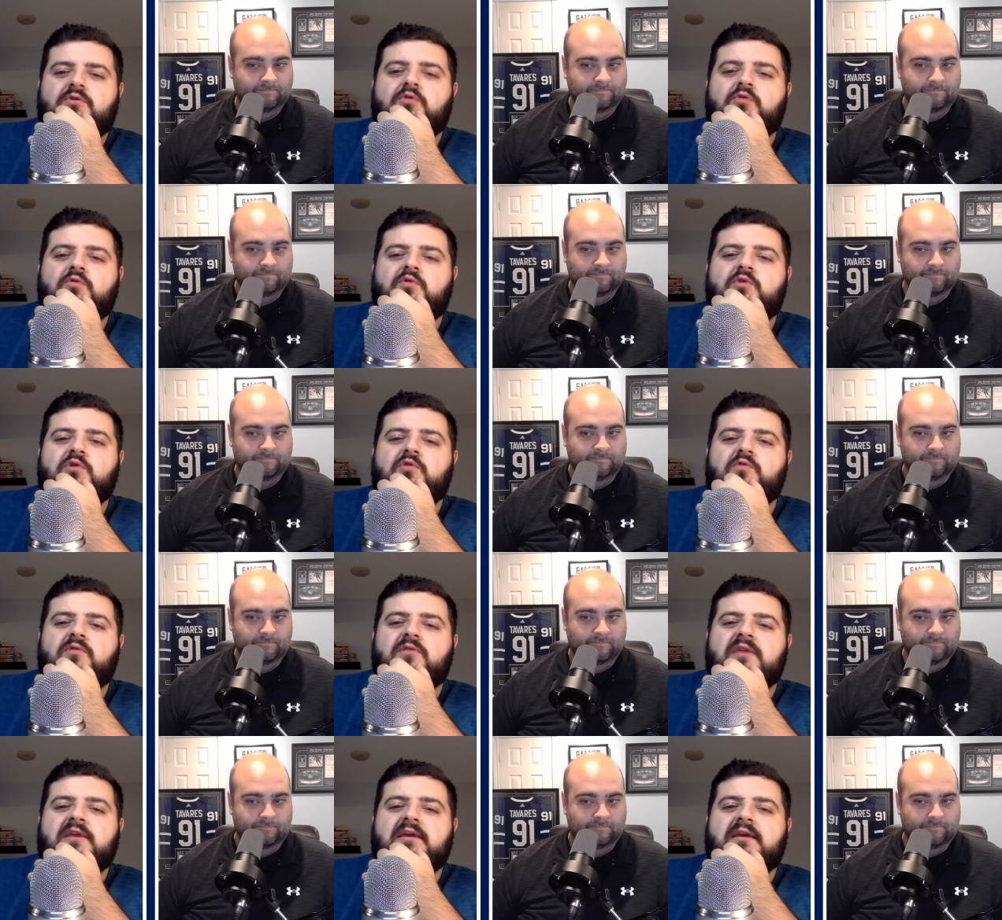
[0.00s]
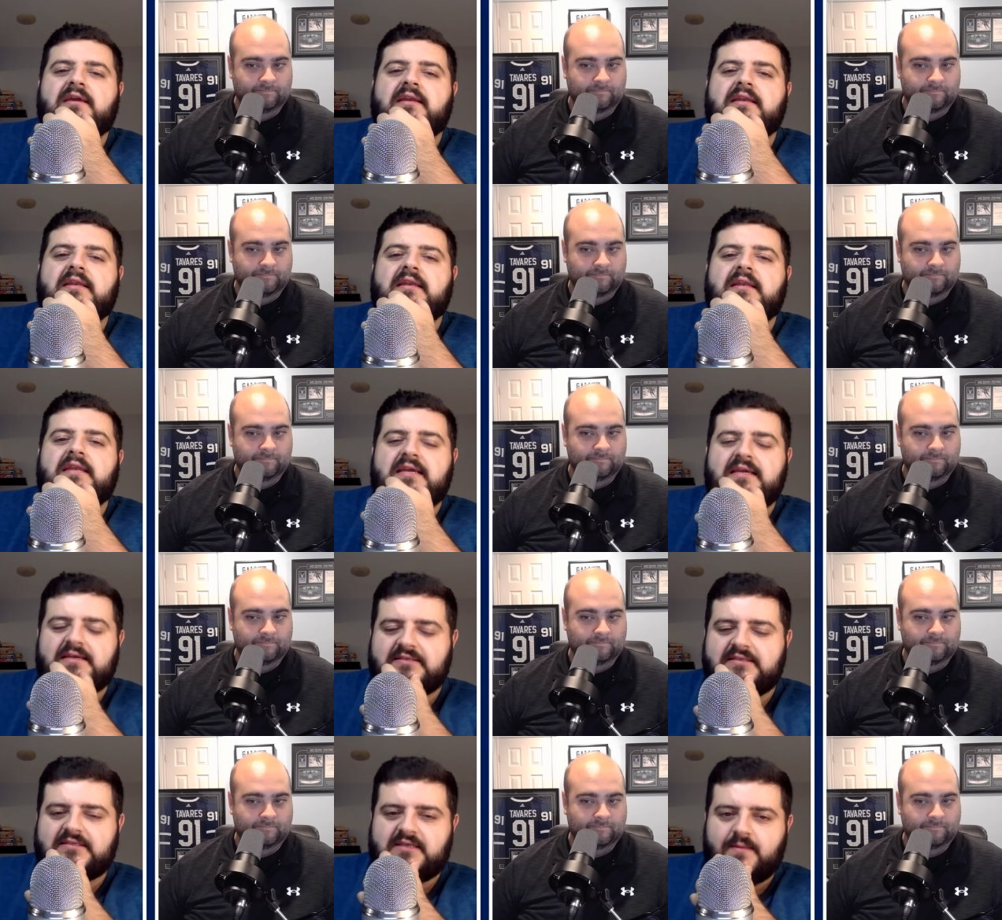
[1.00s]
Speaker 1: who you think
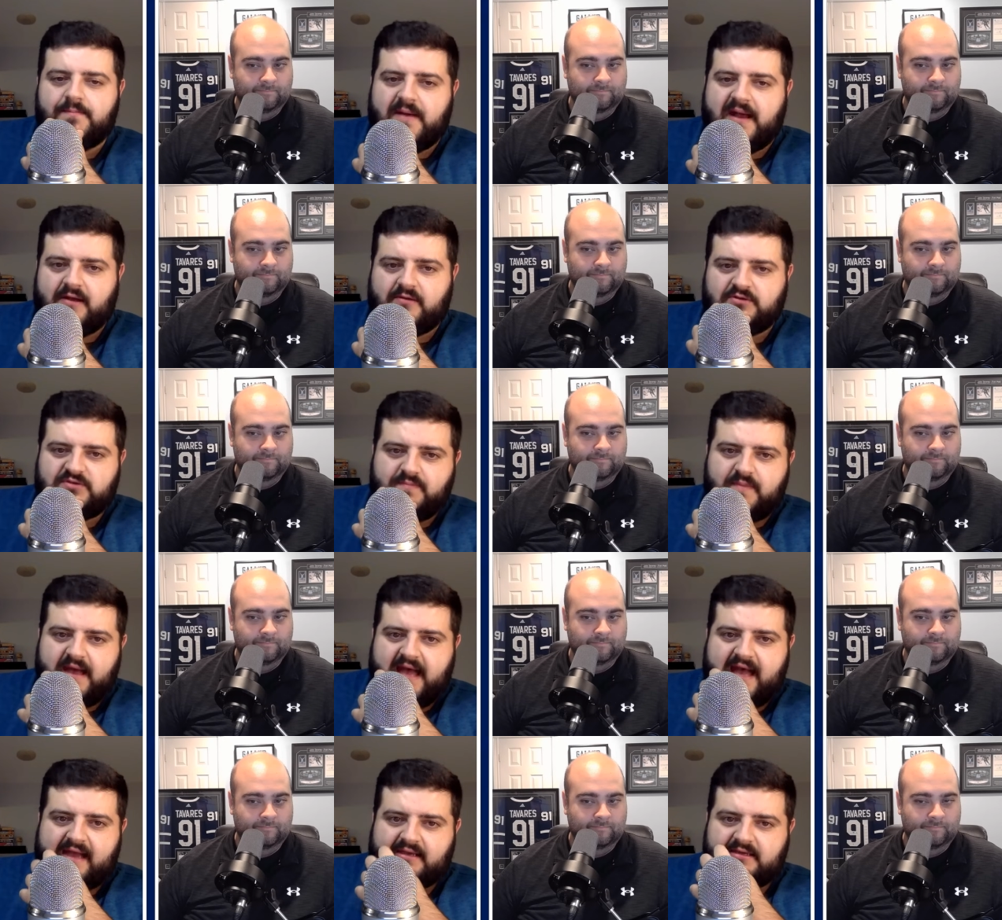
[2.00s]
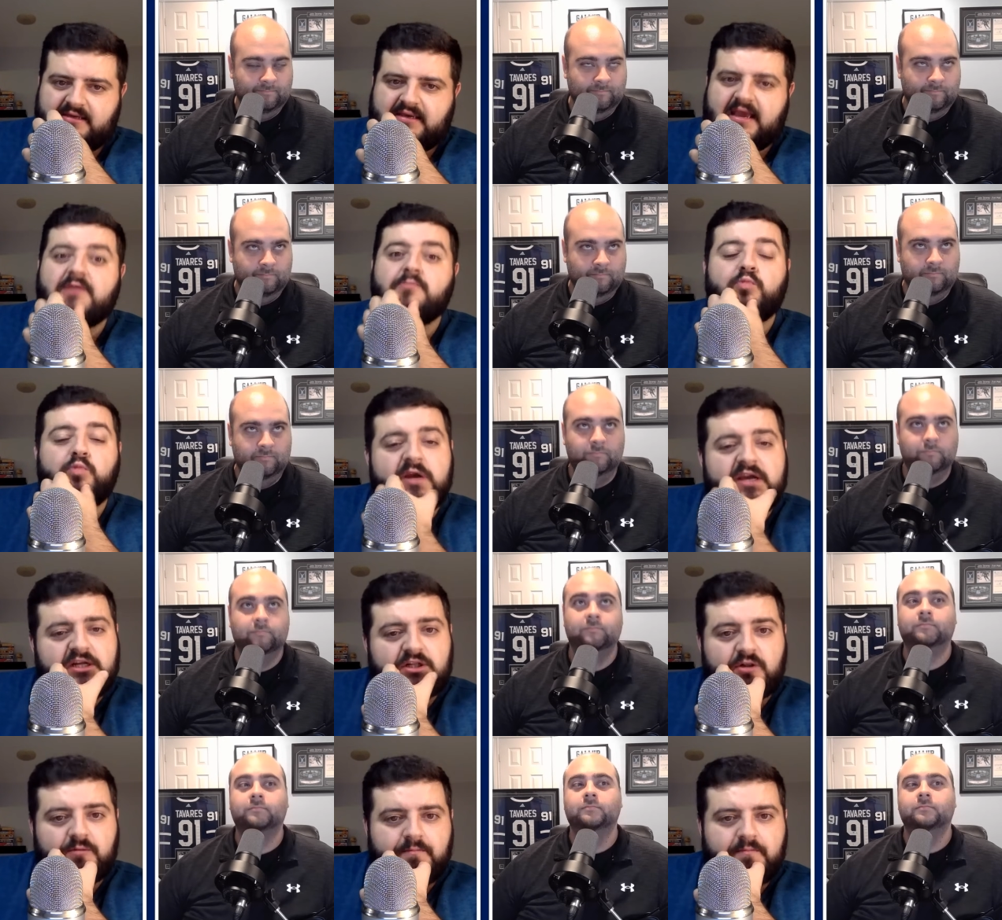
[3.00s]
needs to bounce back and
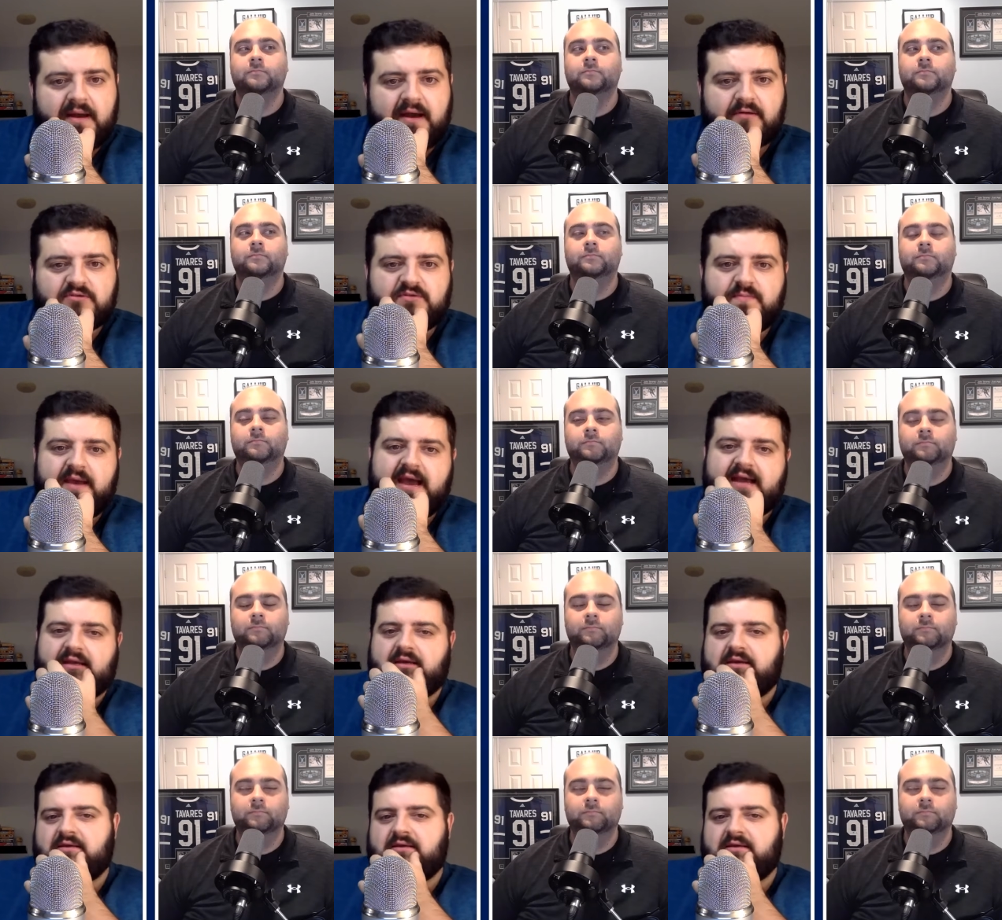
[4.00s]
will bounce back.